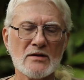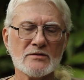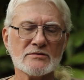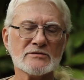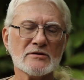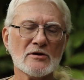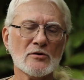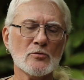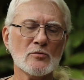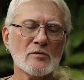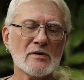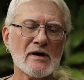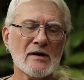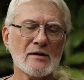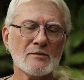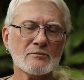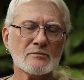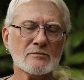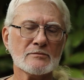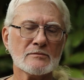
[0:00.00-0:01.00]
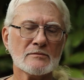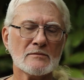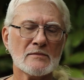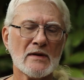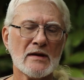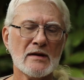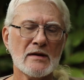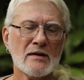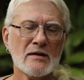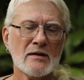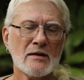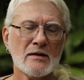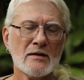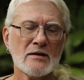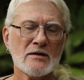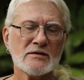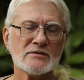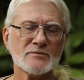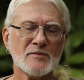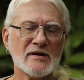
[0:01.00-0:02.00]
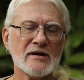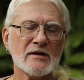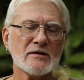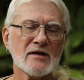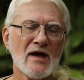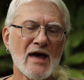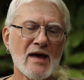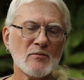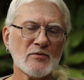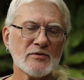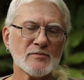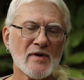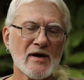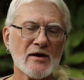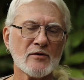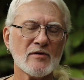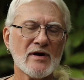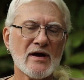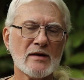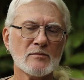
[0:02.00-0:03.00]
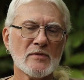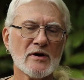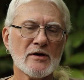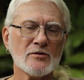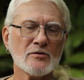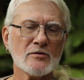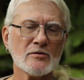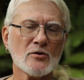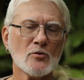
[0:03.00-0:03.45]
So spending time with my grandmother,